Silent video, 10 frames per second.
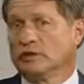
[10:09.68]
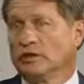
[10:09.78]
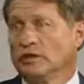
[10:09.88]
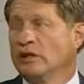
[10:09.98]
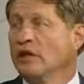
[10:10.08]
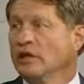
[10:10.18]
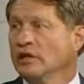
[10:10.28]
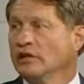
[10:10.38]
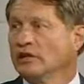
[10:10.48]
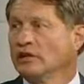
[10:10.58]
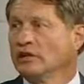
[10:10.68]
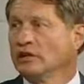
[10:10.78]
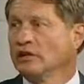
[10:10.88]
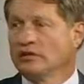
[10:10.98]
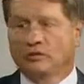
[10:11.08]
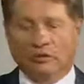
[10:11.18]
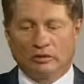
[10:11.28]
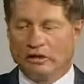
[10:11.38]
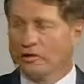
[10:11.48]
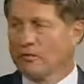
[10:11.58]
They did nothing. They said,
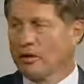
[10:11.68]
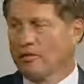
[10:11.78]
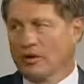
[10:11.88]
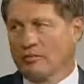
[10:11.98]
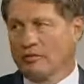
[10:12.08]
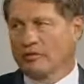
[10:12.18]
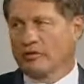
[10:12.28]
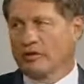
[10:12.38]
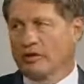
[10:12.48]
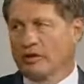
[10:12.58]
well, let them buy vitamins.